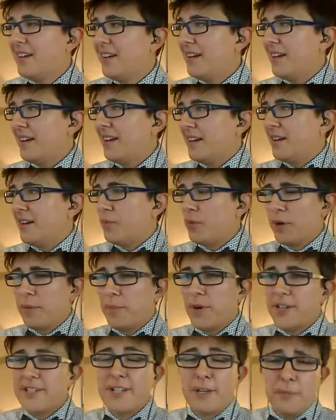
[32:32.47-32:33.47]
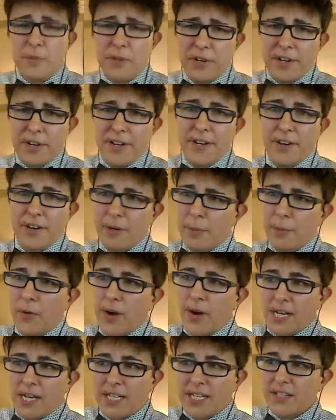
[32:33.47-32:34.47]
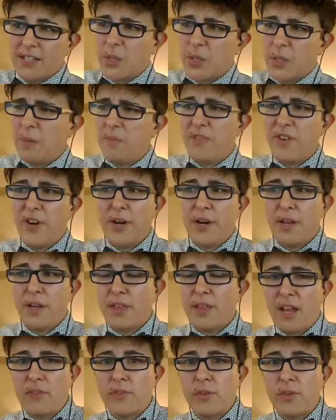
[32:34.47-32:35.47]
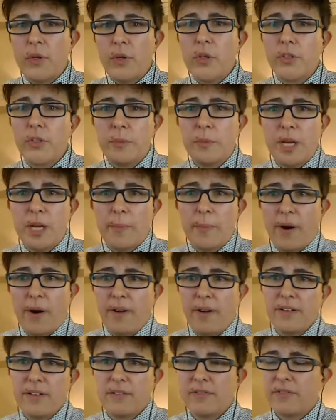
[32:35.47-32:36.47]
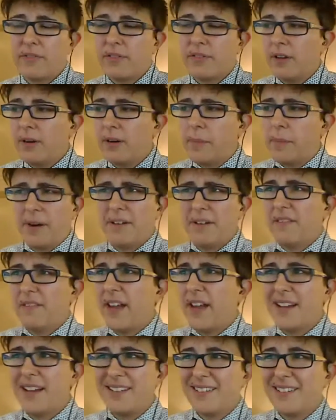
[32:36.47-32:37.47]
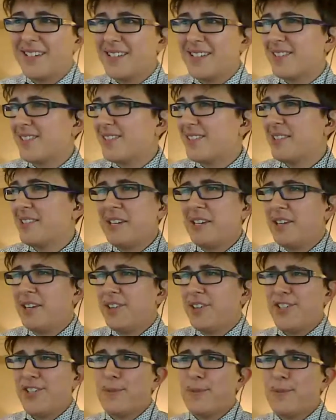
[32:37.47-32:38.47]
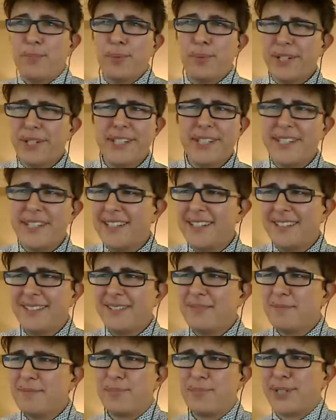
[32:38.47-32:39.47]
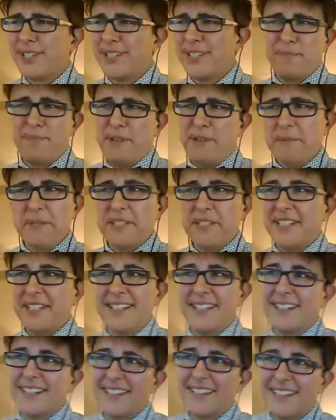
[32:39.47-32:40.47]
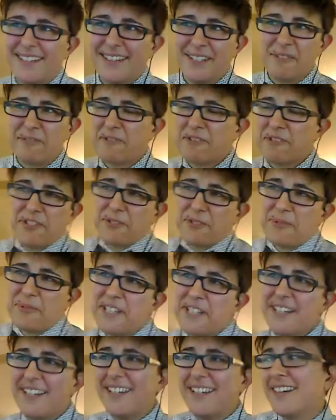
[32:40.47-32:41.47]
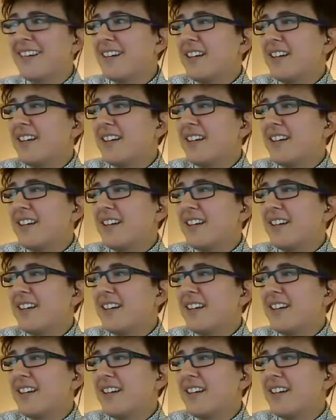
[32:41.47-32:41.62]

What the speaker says: WordPress community here in Milwaukee. So I'm very thankful to be a part of that, because just some brilliant people here, which is really neat.